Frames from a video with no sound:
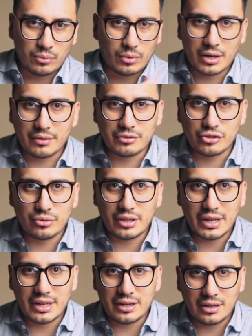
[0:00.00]
whatever shoe
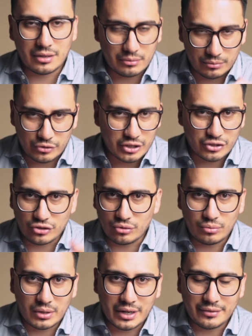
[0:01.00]
they had on, dress
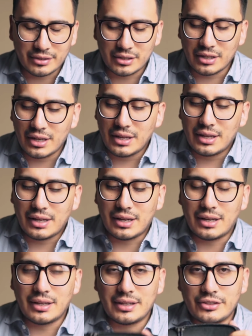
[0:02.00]
shoe, whatever,
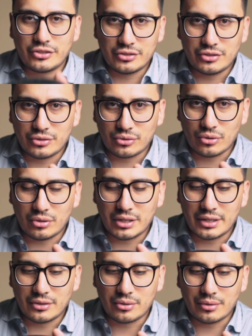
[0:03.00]
and just go
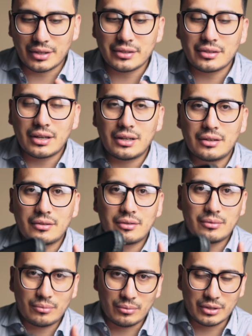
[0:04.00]
ahead and throw this on
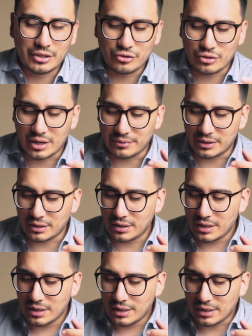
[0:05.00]
when they're driving.
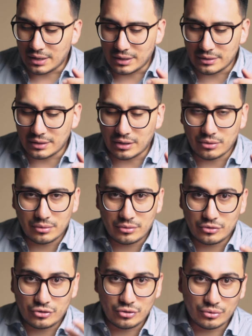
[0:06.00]
Now,
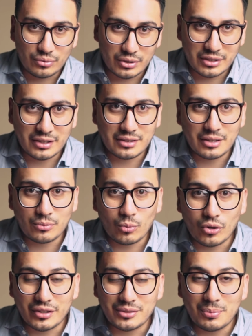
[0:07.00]
shoes were 10 times
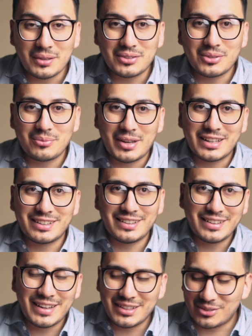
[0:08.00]
more expensive back in the
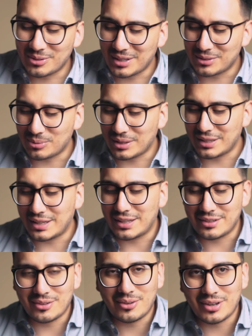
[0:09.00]
day, so that's why they
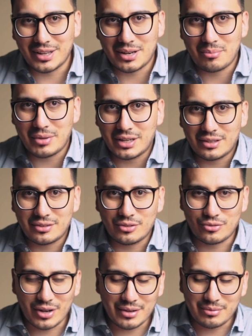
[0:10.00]
had to go ahead and make the
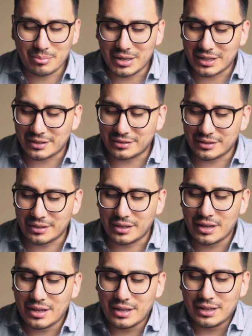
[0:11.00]
driving moccasin.
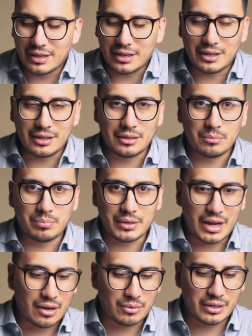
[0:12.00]
But
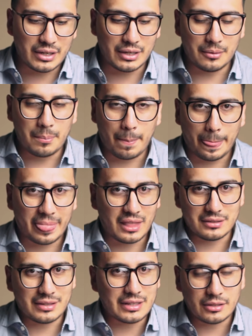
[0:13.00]
nowadays,
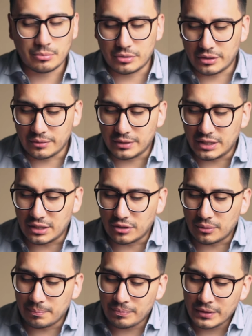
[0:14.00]
it's not that much of a deal,